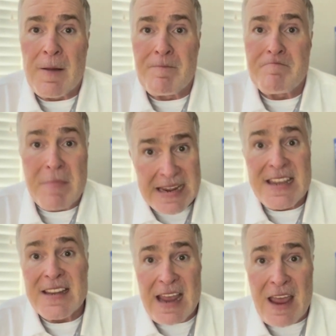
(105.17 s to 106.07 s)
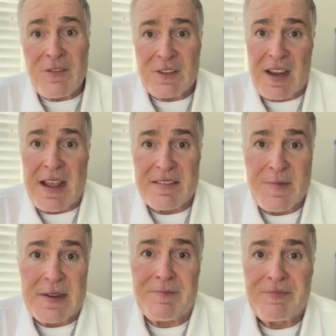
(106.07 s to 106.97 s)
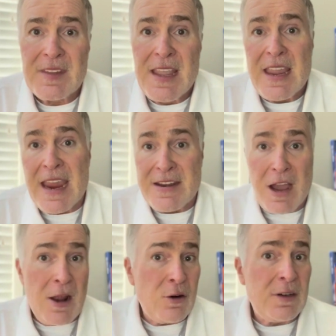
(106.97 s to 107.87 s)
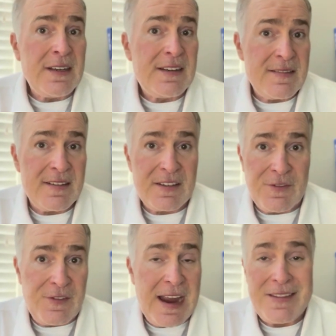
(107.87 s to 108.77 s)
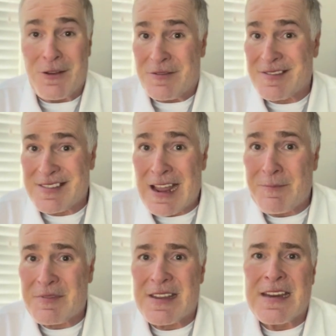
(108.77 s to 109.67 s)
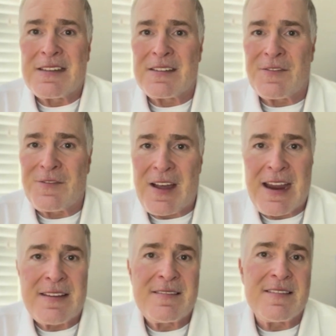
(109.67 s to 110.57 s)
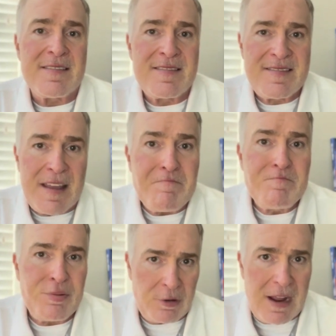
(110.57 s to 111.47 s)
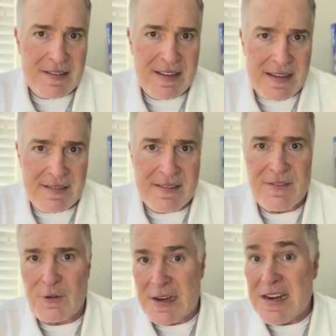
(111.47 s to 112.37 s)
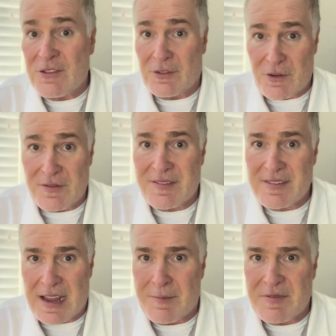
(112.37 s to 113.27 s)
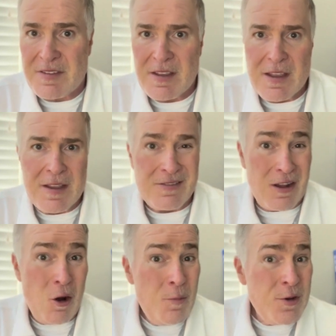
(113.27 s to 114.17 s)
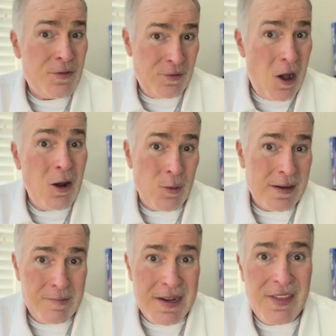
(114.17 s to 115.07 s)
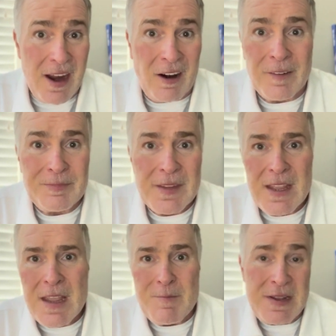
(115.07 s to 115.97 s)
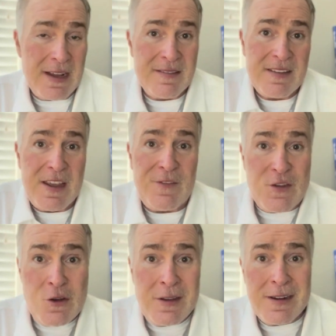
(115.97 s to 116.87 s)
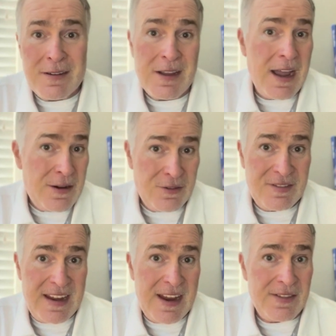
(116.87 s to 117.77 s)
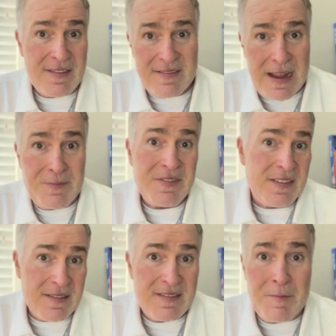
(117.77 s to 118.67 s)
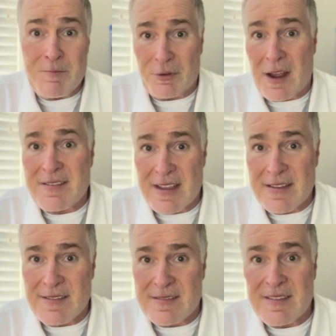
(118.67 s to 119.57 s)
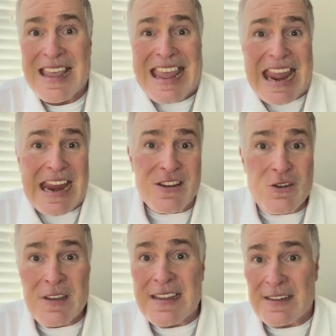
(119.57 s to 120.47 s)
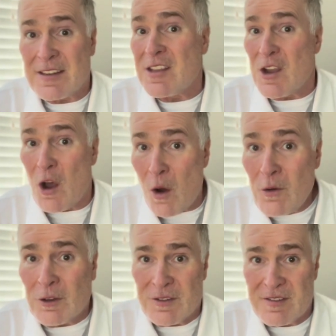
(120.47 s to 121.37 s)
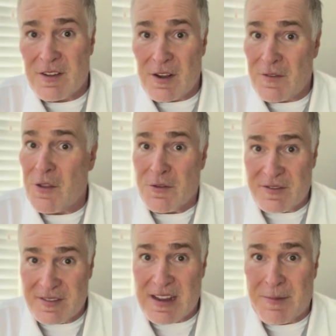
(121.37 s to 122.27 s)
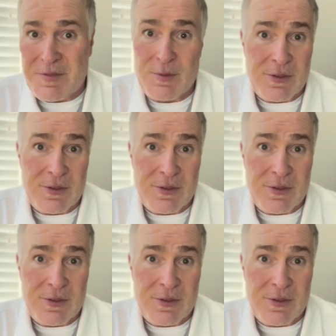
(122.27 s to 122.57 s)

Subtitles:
making an advertisement. And not only does it define those steps, it defines the sub-processes for each of those steps. So I hope you're following me there, because if you can understand the steps and the sub-processes, and you can get to the owners of those steps with